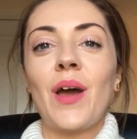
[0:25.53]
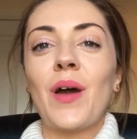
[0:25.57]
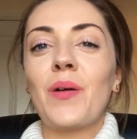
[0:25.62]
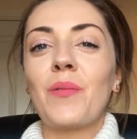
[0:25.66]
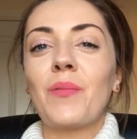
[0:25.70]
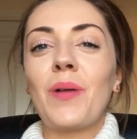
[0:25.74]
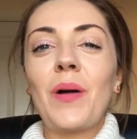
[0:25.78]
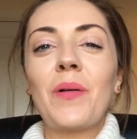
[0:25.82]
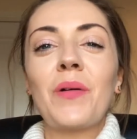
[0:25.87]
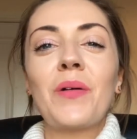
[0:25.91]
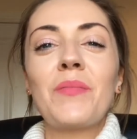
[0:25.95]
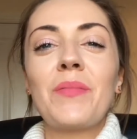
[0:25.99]

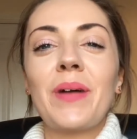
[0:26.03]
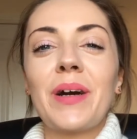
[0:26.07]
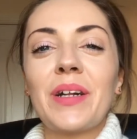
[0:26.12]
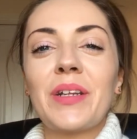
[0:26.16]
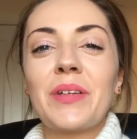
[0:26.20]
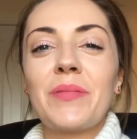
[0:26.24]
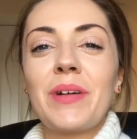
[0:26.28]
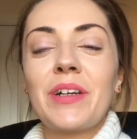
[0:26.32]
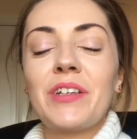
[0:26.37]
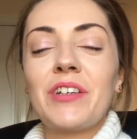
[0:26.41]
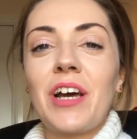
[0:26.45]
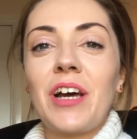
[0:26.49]
Welcome back to
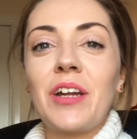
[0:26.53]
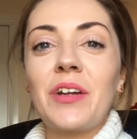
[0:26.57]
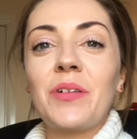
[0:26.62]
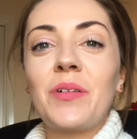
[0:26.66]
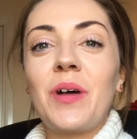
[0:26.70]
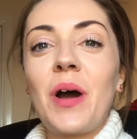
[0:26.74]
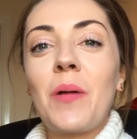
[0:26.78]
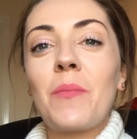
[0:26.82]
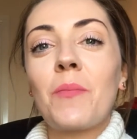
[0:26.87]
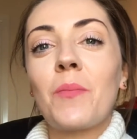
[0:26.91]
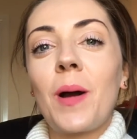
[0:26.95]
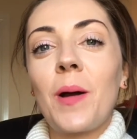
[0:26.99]
my channel
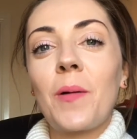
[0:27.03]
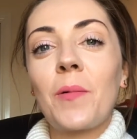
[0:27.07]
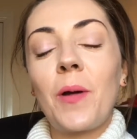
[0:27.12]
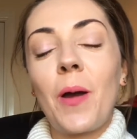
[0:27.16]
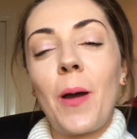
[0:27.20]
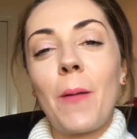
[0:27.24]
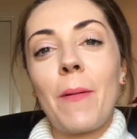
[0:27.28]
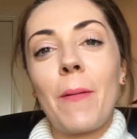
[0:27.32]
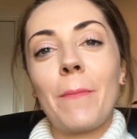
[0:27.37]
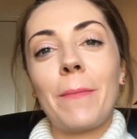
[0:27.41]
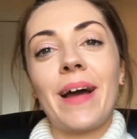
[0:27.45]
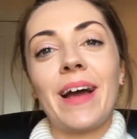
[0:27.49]
and
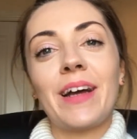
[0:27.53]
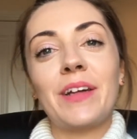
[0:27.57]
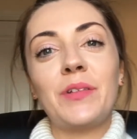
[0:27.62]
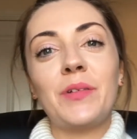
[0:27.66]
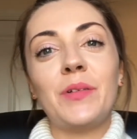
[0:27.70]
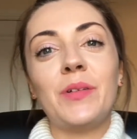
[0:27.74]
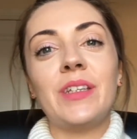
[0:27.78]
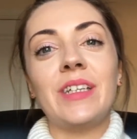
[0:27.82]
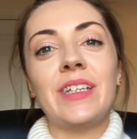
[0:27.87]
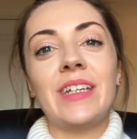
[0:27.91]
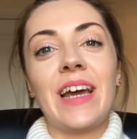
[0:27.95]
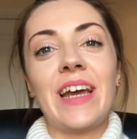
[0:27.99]
welcome back to
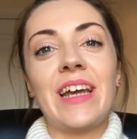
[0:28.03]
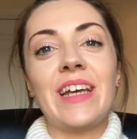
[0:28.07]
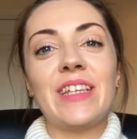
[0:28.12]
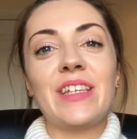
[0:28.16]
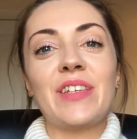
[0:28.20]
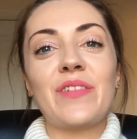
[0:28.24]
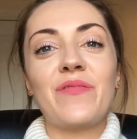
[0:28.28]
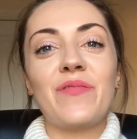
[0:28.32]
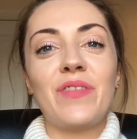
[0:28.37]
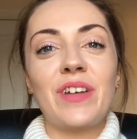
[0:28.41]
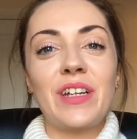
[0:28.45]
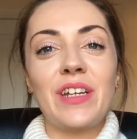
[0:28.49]
today's
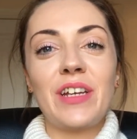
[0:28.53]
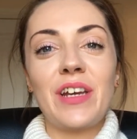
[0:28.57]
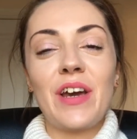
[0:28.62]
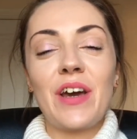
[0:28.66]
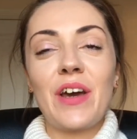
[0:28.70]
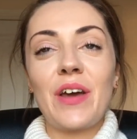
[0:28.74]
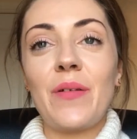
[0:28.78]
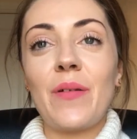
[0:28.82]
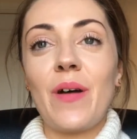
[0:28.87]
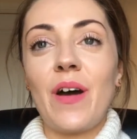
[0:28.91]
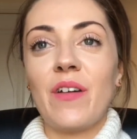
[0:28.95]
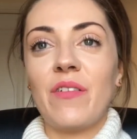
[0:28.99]
video.
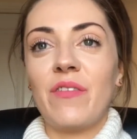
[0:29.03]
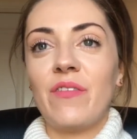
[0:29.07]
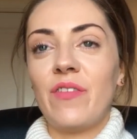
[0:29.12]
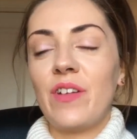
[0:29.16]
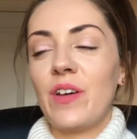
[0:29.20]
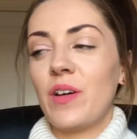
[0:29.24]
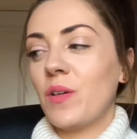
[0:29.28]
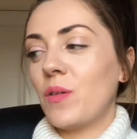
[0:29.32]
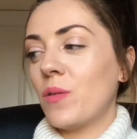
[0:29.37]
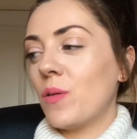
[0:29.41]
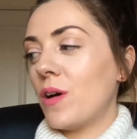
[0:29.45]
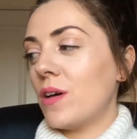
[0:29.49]
I
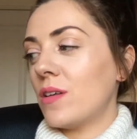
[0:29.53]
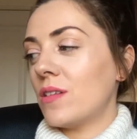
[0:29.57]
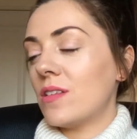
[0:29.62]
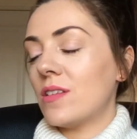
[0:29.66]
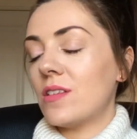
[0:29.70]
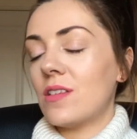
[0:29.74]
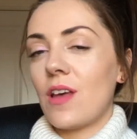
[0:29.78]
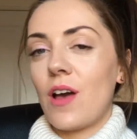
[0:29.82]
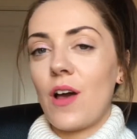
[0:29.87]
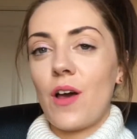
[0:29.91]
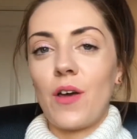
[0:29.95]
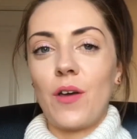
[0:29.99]
feel
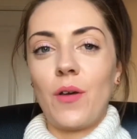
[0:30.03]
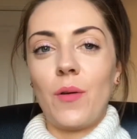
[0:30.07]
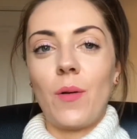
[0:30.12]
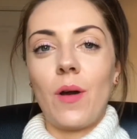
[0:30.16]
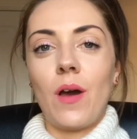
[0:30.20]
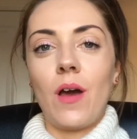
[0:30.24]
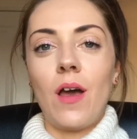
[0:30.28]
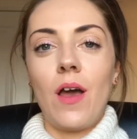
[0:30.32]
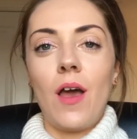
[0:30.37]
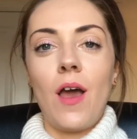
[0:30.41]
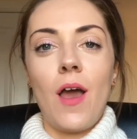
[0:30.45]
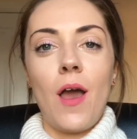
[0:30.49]
so
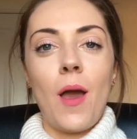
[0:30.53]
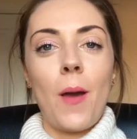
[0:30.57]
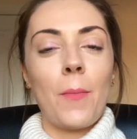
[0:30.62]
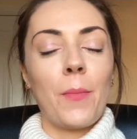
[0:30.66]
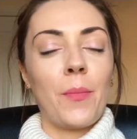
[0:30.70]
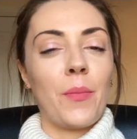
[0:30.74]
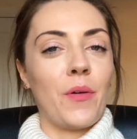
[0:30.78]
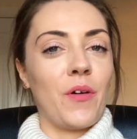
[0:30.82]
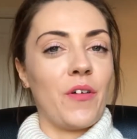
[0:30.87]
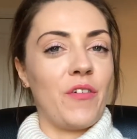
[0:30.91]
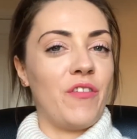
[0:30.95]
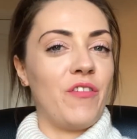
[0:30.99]

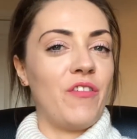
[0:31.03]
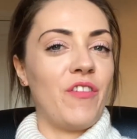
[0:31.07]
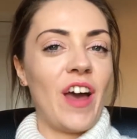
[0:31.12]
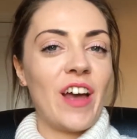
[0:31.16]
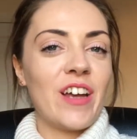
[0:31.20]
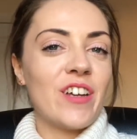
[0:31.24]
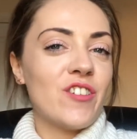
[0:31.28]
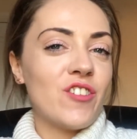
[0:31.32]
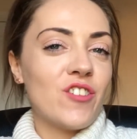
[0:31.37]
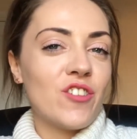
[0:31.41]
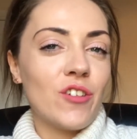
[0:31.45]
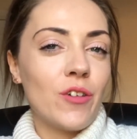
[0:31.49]

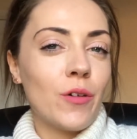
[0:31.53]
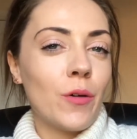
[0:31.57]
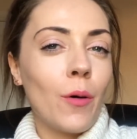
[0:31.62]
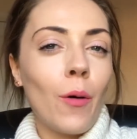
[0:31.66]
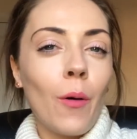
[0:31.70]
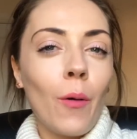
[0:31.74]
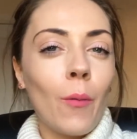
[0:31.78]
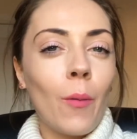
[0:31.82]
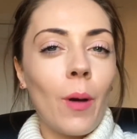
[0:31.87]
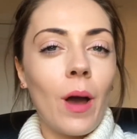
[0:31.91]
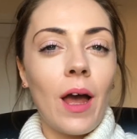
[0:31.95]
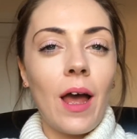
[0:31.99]

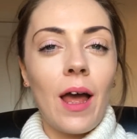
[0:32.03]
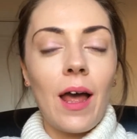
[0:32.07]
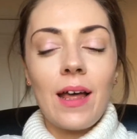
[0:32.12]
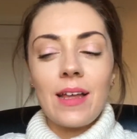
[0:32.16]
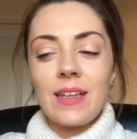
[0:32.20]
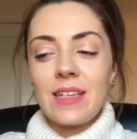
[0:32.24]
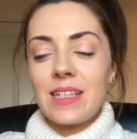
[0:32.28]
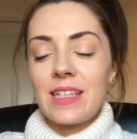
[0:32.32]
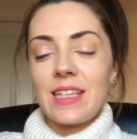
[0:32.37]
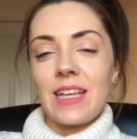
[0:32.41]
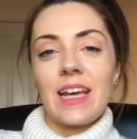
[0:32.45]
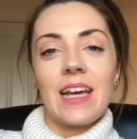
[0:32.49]
professional
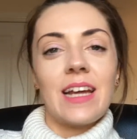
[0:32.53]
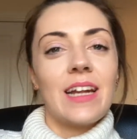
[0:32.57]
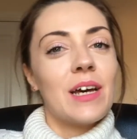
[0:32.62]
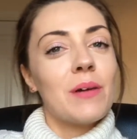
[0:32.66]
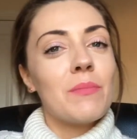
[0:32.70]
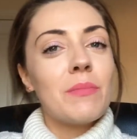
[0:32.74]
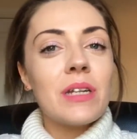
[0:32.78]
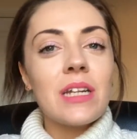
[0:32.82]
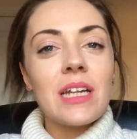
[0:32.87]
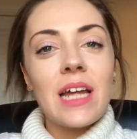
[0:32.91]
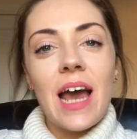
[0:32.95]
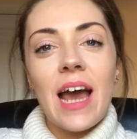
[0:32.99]
sitting at
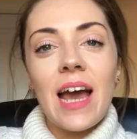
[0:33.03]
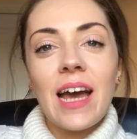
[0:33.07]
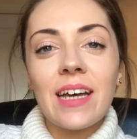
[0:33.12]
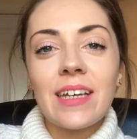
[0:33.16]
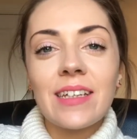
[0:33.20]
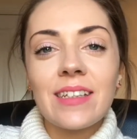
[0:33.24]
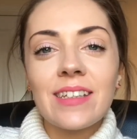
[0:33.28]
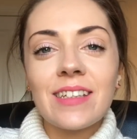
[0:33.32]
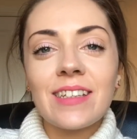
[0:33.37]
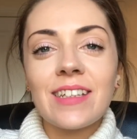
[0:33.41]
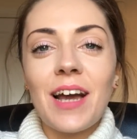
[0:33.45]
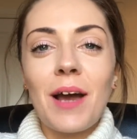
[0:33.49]
my desk.